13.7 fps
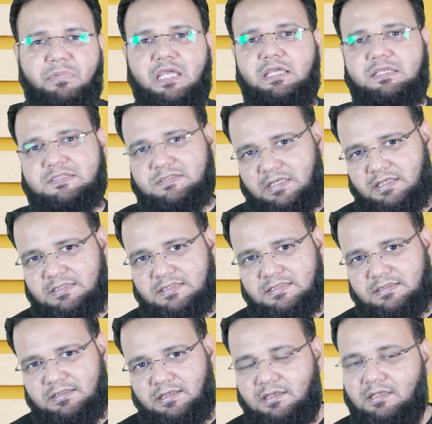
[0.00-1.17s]

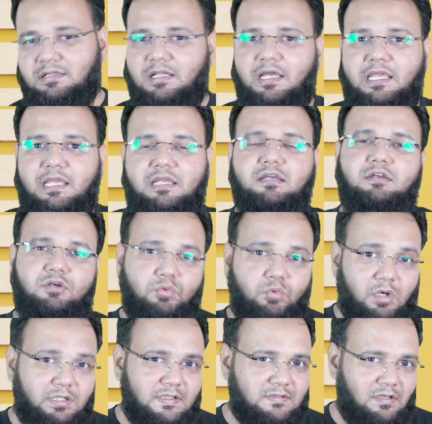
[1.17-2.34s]
basics, like
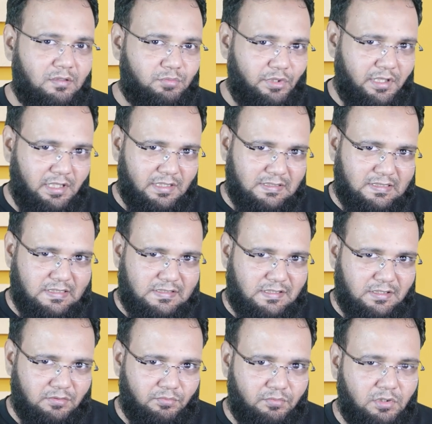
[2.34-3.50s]
what is operating
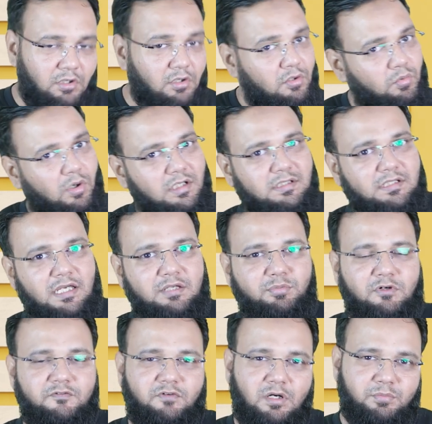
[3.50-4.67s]
system, what type
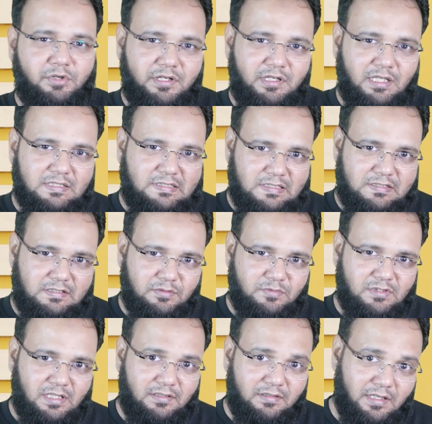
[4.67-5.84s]
of operating
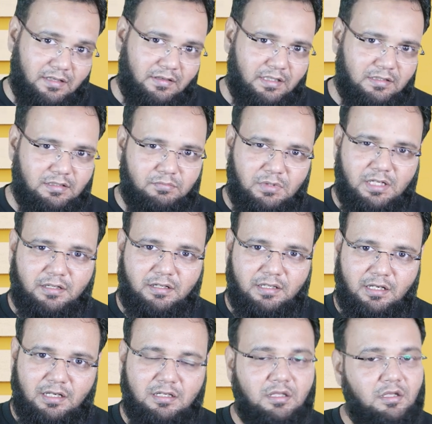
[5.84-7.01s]
systems are there in the
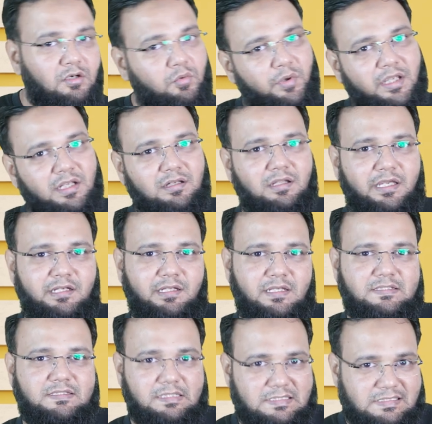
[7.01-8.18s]
market, where
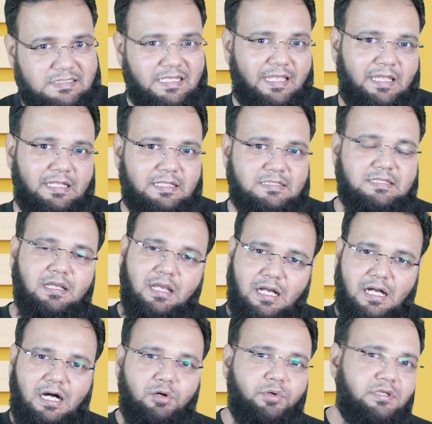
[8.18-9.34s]
Linux stands,
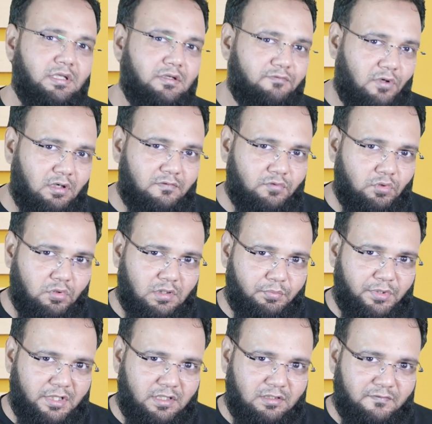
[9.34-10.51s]
how it evolved over a
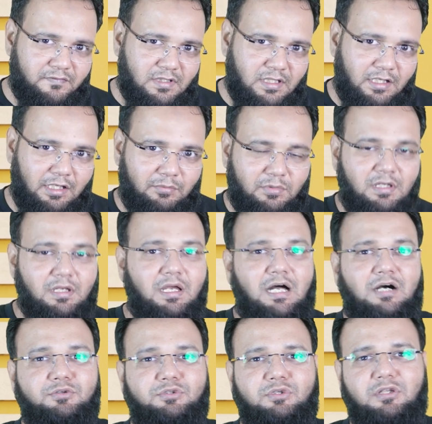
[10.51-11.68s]
period of time,
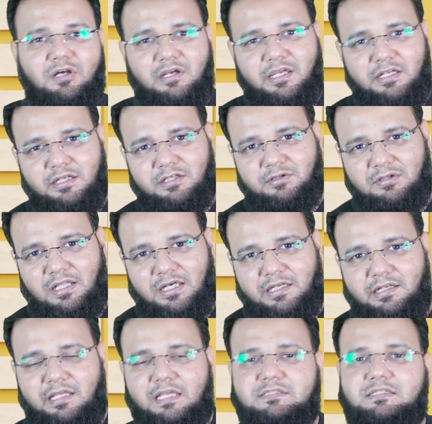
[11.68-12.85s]
how to log in into
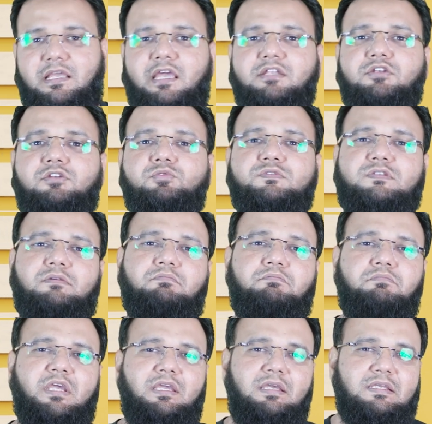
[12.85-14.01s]
Linux and do some
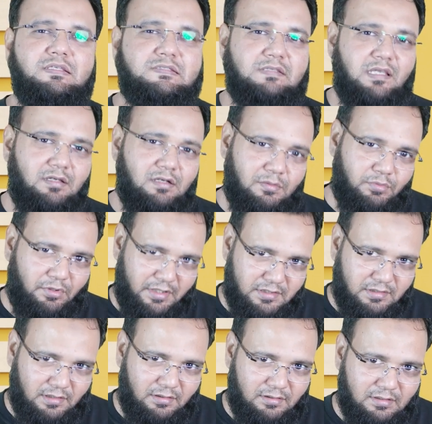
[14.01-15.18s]
basic
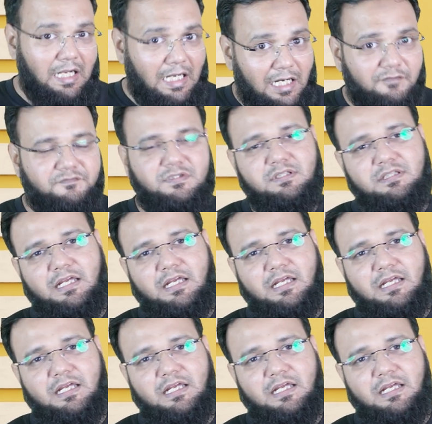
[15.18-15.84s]
operation. After